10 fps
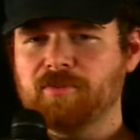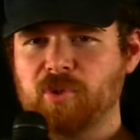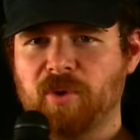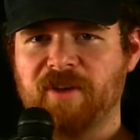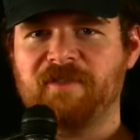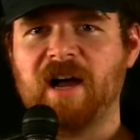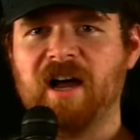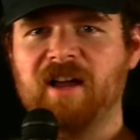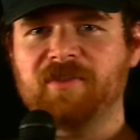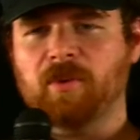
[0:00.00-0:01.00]

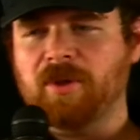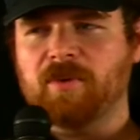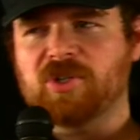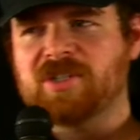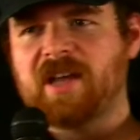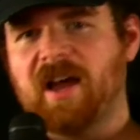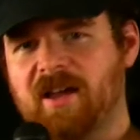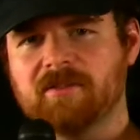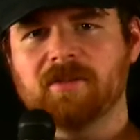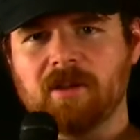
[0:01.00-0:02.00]
25, the one that we just
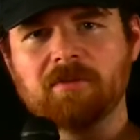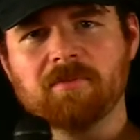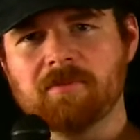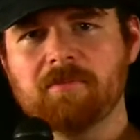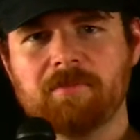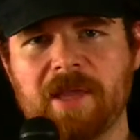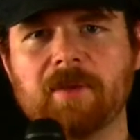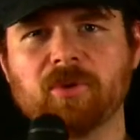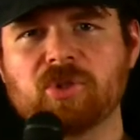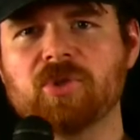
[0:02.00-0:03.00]
got, and then be
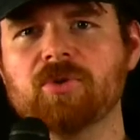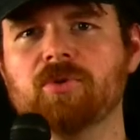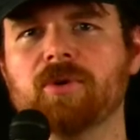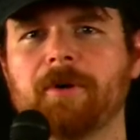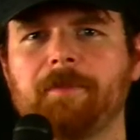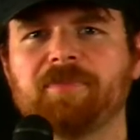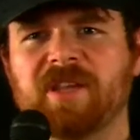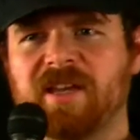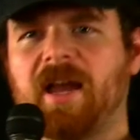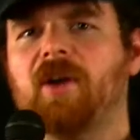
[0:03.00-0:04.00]
able to
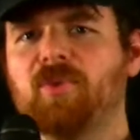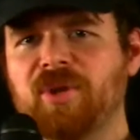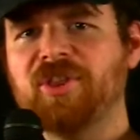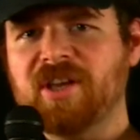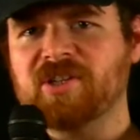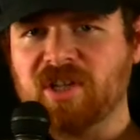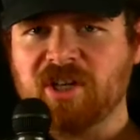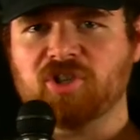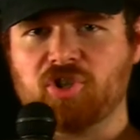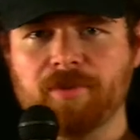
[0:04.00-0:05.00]
get a guy who we think is going
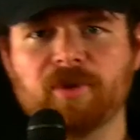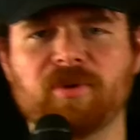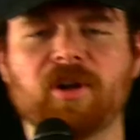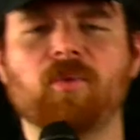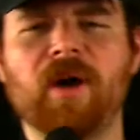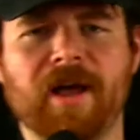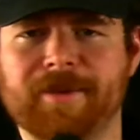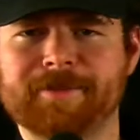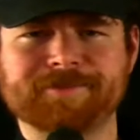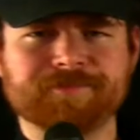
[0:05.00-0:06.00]
to contribute right away.
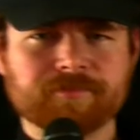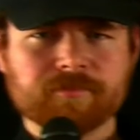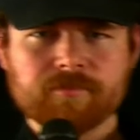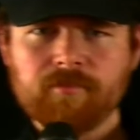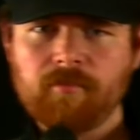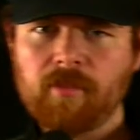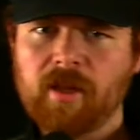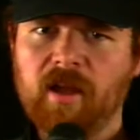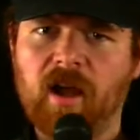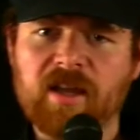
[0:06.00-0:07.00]

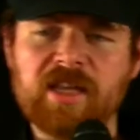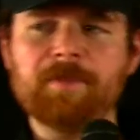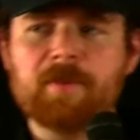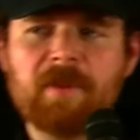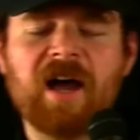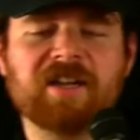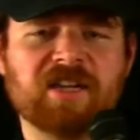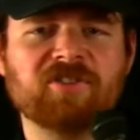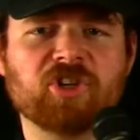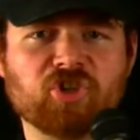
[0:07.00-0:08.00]
Keep in mind,
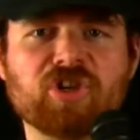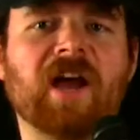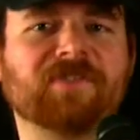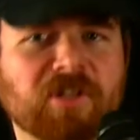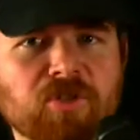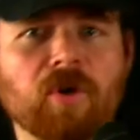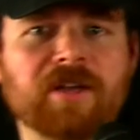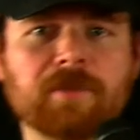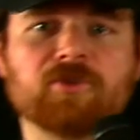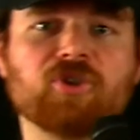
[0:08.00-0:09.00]
in this draft, they do
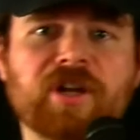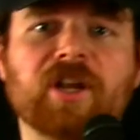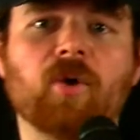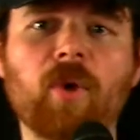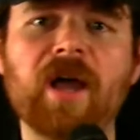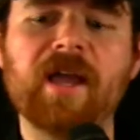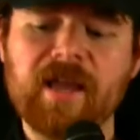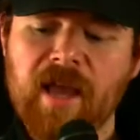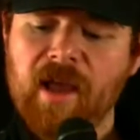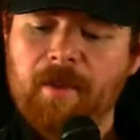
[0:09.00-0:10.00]
end up trading
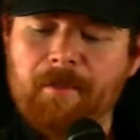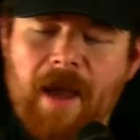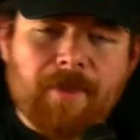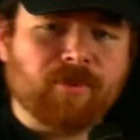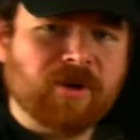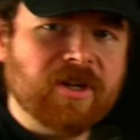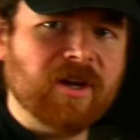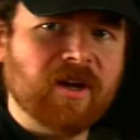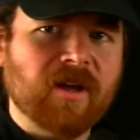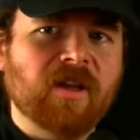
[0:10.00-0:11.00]
away Matt
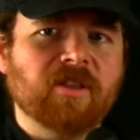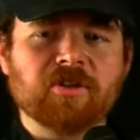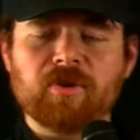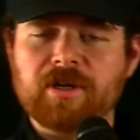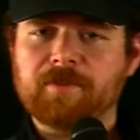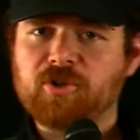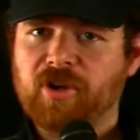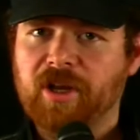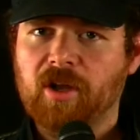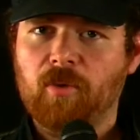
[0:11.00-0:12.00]
Breida. They do end up
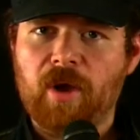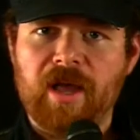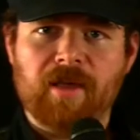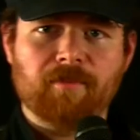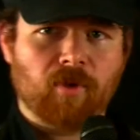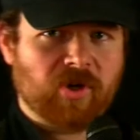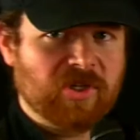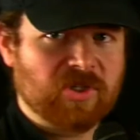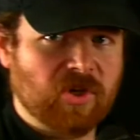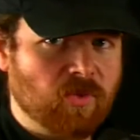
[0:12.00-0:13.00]
trading away
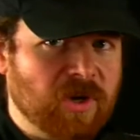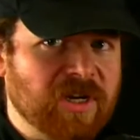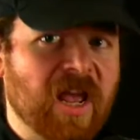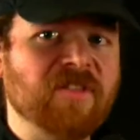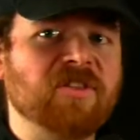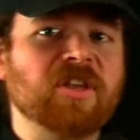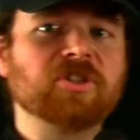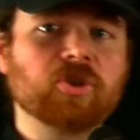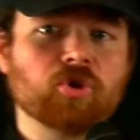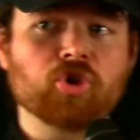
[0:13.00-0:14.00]
Marquise Goodwin. And then they
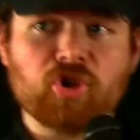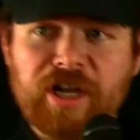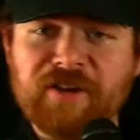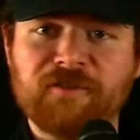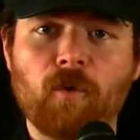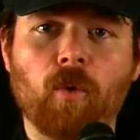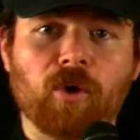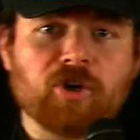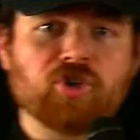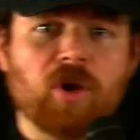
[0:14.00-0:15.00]
do trade
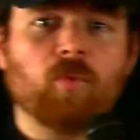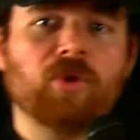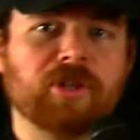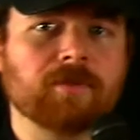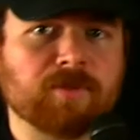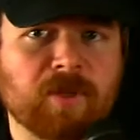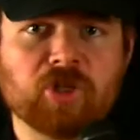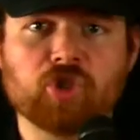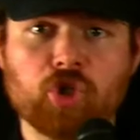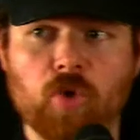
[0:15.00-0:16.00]
for Trent Williams
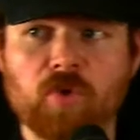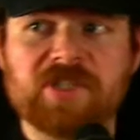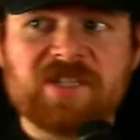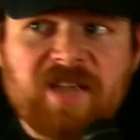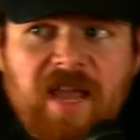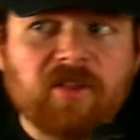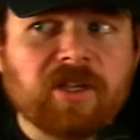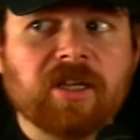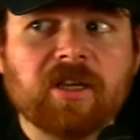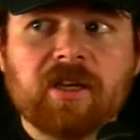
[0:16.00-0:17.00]
because Joe
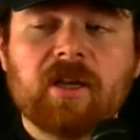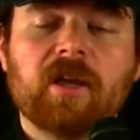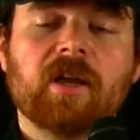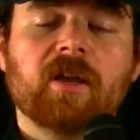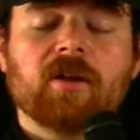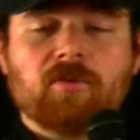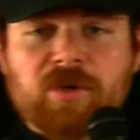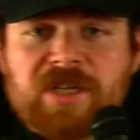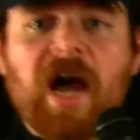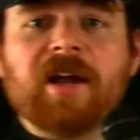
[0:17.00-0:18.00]
Staley
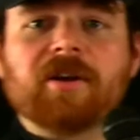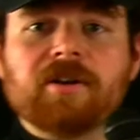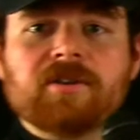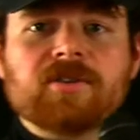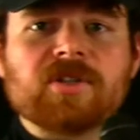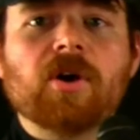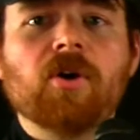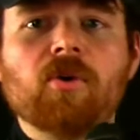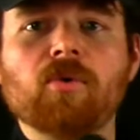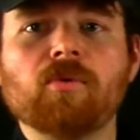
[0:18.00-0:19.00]
retired.
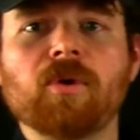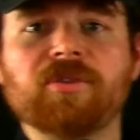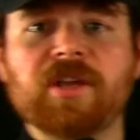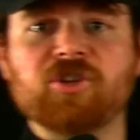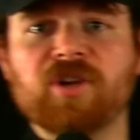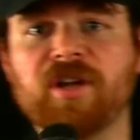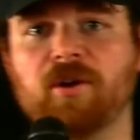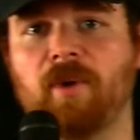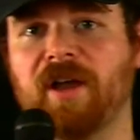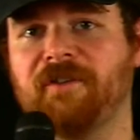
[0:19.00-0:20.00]
So they traded
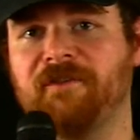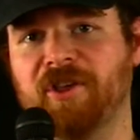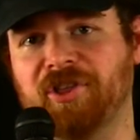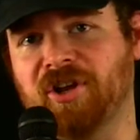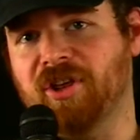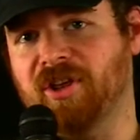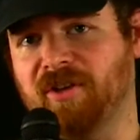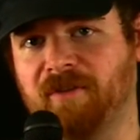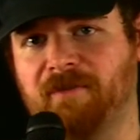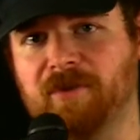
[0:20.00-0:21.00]
away a 5th and
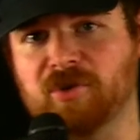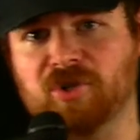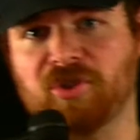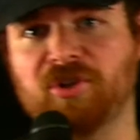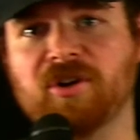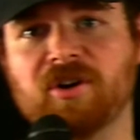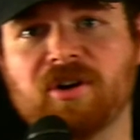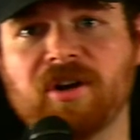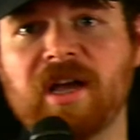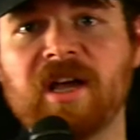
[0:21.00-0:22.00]
a future
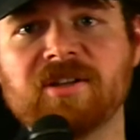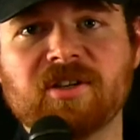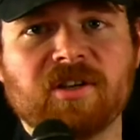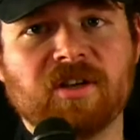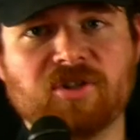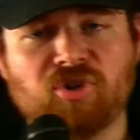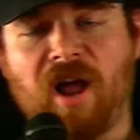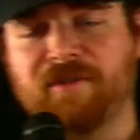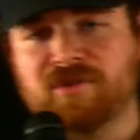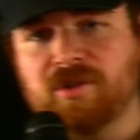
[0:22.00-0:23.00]
3rd to draft